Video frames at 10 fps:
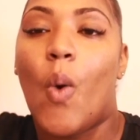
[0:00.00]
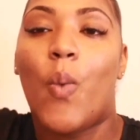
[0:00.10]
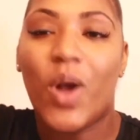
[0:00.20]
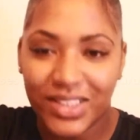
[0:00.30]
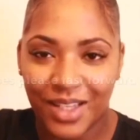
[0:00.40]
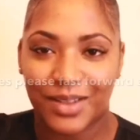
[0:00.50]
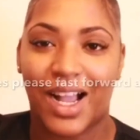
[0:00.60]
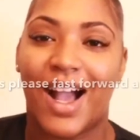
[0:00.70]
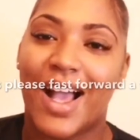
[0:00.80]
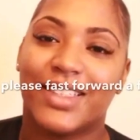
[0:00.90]
What's up
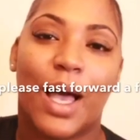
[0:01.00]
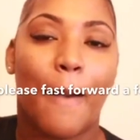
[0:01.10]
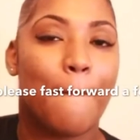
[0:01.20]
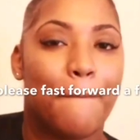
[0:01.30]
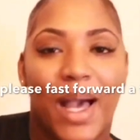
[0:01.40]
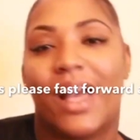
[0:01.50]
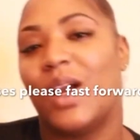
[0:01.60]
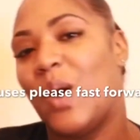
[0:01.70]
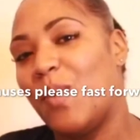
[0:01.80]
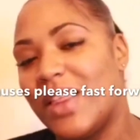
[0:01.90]
guys, I'm back
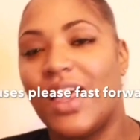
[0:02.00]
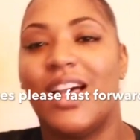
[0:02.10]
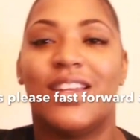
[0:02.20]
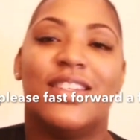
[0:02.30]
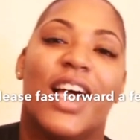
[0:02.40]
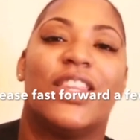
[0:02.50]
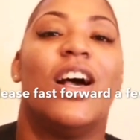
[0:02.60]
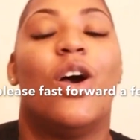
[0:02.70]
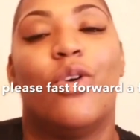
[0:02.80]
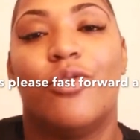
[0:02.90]
with
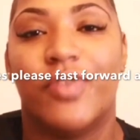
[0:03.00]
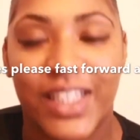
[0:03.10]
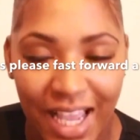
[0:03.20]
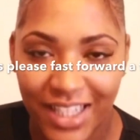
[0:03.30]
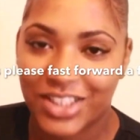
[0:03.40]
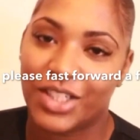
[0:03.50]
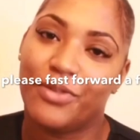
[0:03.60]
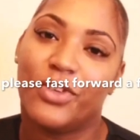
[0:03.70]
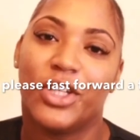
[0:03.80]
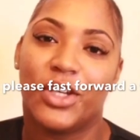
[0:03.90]
another reaction
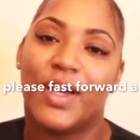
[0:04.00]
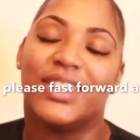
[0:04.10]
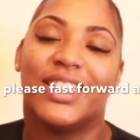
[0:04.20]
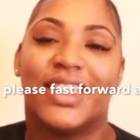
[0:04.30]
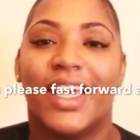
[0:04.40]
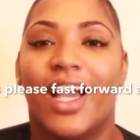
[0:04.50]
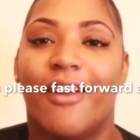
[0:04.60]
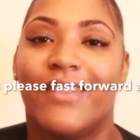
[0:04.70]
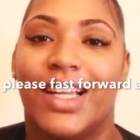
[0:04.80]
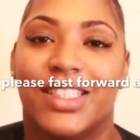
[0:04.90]
for you. Today
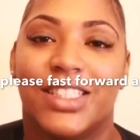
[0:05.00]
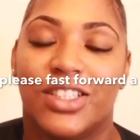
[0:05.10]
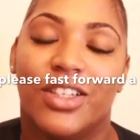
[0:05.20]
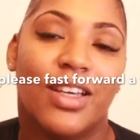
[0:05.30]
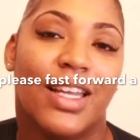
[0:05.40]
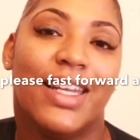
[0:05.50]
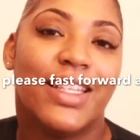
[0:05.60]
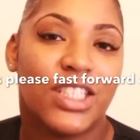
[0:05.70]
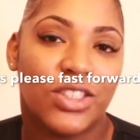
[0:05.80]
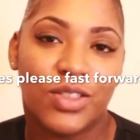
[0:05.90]
I'm reacting to
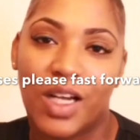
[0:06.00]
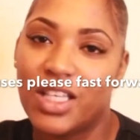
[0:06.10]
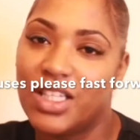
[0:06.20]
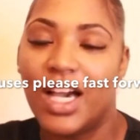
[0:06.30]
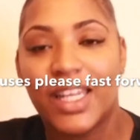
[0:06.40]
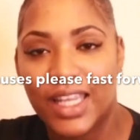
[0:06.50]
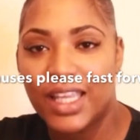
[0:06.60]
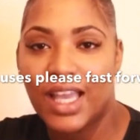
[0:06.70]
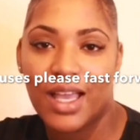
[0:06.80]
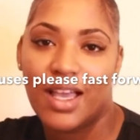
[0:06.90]
Lil
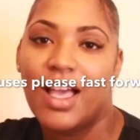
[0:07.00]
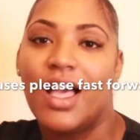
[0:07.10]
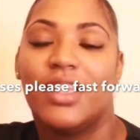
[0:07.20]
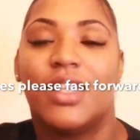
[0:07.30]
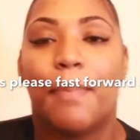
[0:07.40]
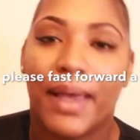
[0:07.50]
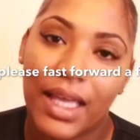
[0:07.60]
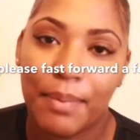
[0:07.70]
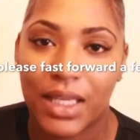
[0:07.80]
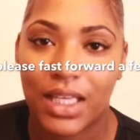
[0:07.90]
Yachty,
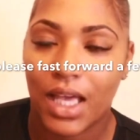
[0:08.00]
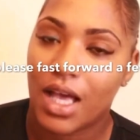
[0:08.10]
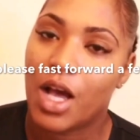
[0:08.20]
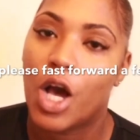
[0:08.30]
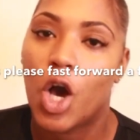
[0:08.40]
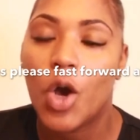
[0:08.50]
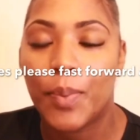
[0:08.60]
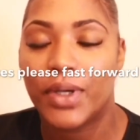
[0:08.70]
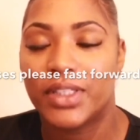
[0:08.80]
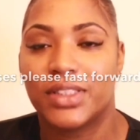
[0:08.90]
DaBaby,
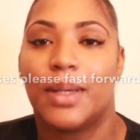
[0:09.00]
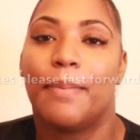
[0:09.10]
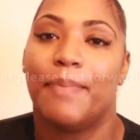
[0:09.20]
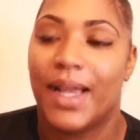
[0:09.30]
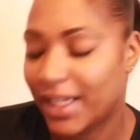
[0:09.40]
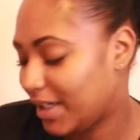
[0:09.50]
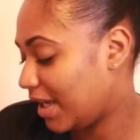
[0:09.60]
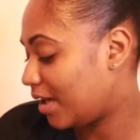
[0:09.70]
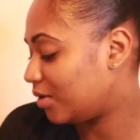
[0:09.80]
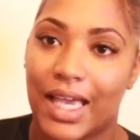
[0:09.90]
Oprah's Bank
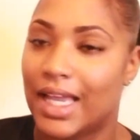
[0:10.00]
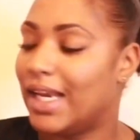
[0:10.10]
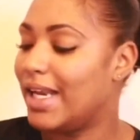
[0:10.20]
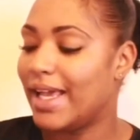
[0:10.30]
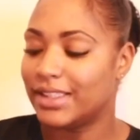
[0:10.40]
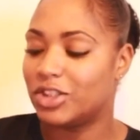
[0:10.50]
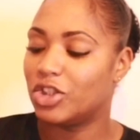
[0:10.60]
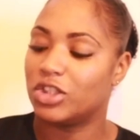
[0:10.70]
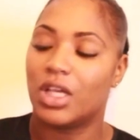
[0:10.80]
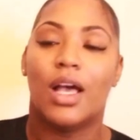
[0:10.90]
Account. Let's
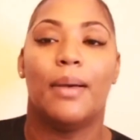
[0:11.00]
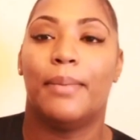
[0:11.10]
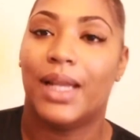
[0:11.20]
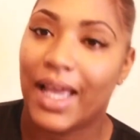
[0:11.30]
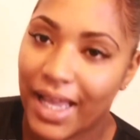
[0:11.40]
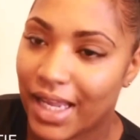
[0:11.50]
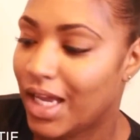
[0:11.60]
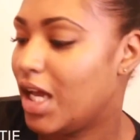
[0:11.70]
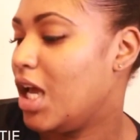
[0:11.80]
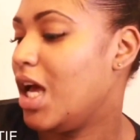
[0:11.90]
just play
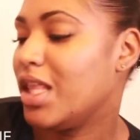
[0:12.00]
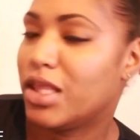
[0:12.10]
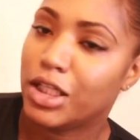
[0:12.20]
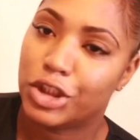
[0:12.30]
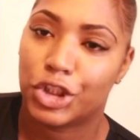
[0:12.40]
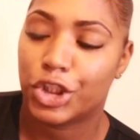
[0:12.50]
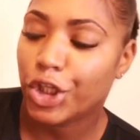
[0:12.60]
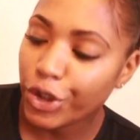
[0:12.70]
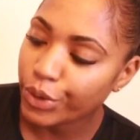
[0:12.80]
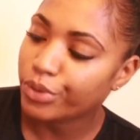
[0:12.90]
the
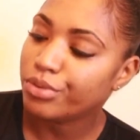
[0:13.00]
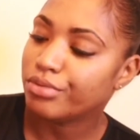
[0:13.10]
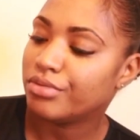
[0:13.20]
tune.